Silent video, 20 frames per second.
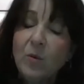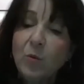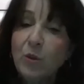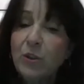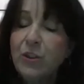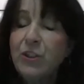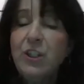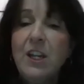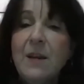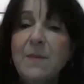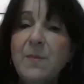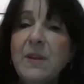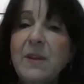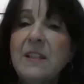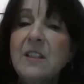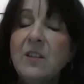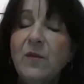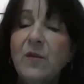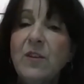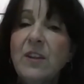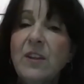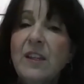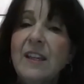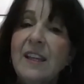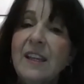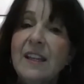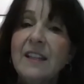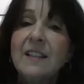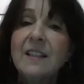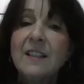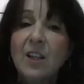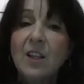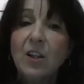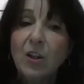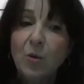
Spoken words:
were champions for the kids